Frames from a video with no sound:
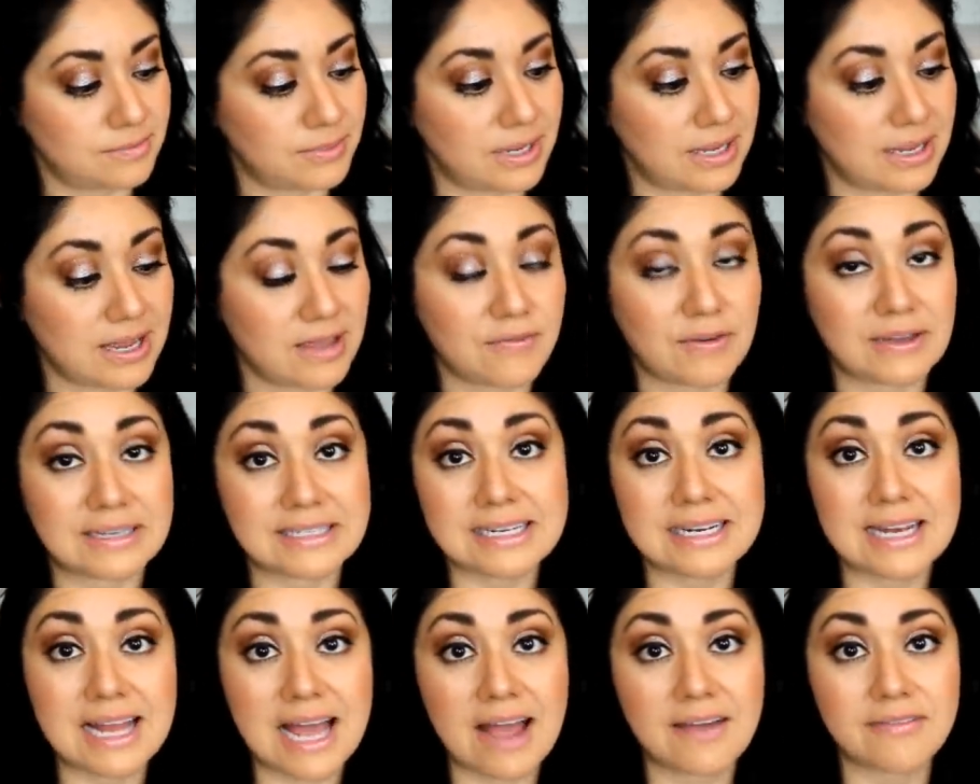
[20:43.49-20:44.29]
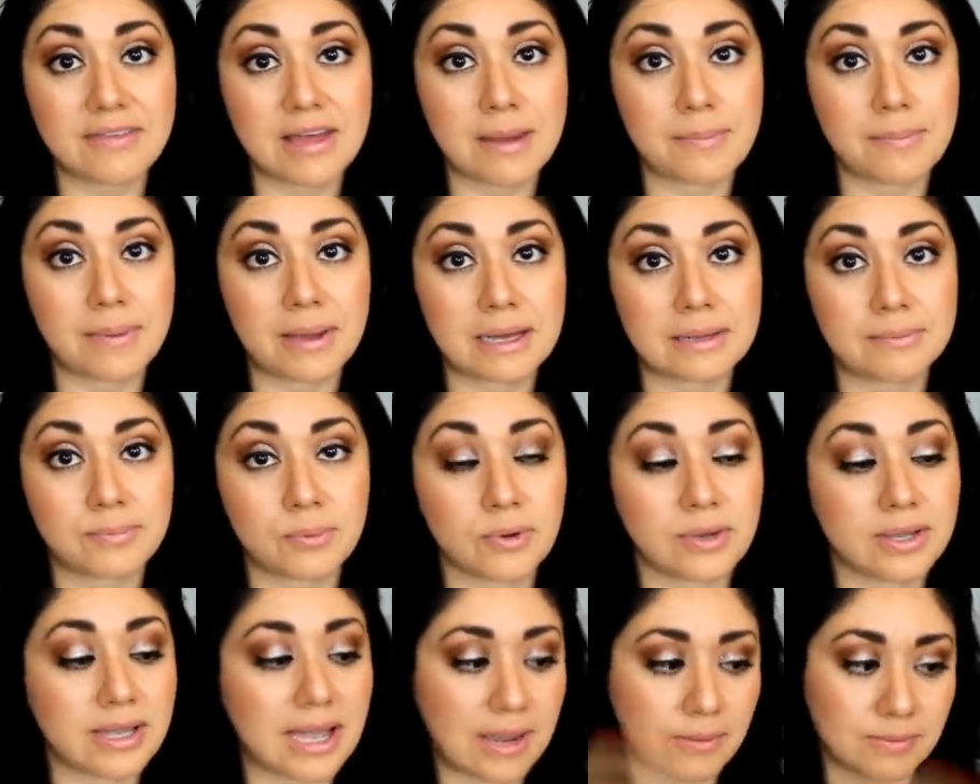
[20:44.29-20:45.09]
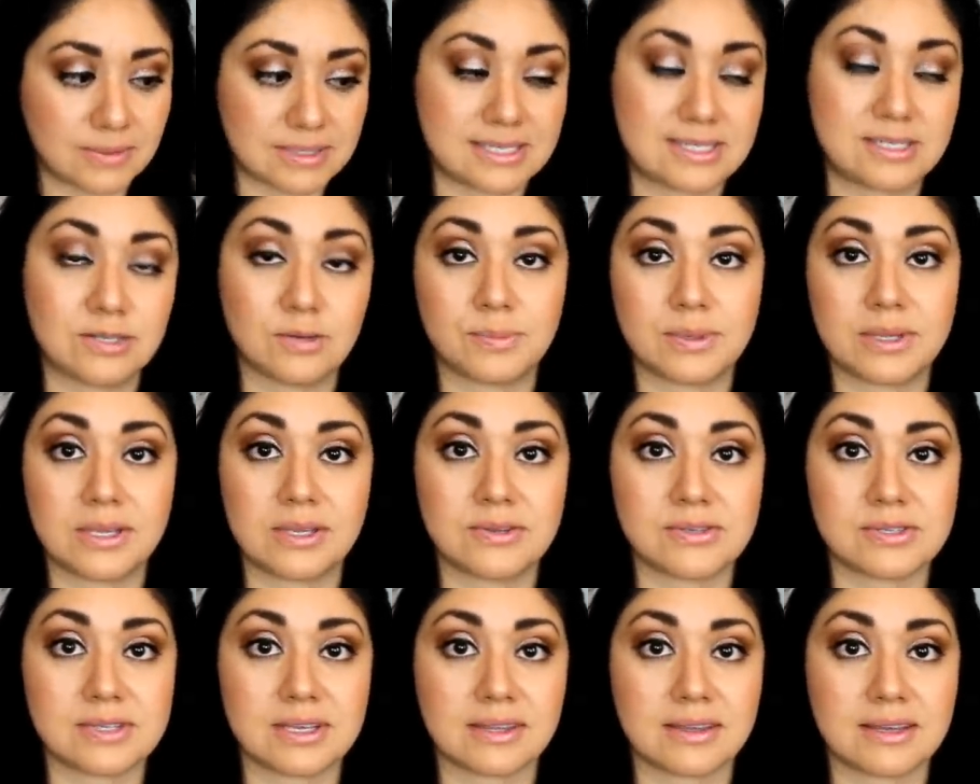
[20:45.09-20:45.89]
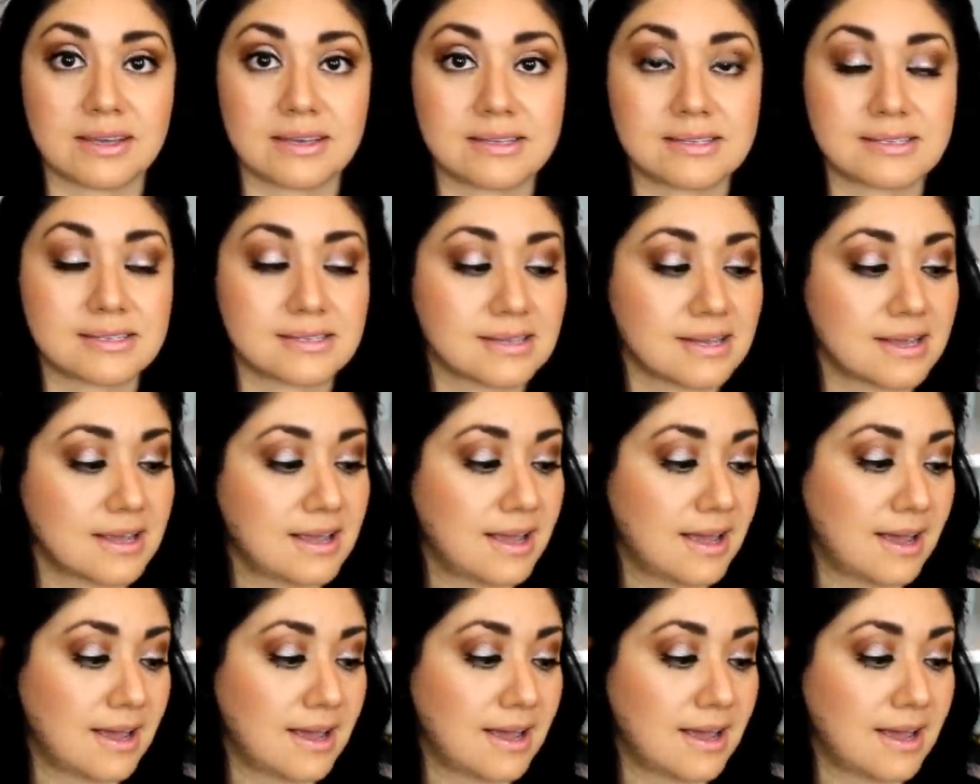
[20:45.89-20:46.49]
But if I didn't have that bad boy, I would still be using this.